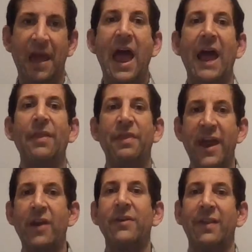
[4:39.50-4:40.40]
And
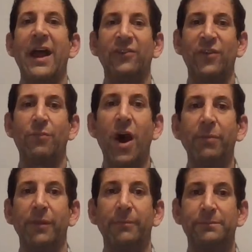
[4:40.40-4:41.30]
therein lies the
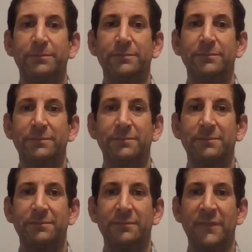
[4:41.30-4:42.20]
problem.
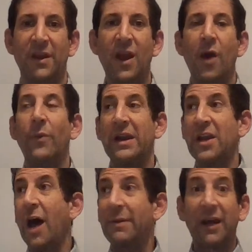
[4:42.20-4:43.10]
When
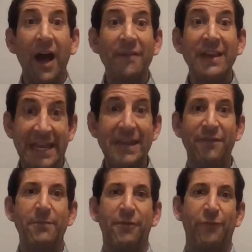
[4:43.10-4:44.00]
Adam and Chava eat
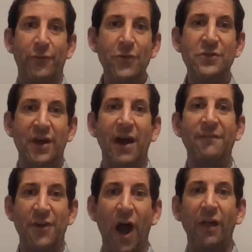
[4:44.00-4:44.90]
from the fruit of
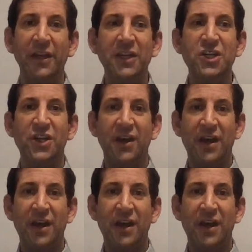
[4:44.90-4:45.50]
knowledge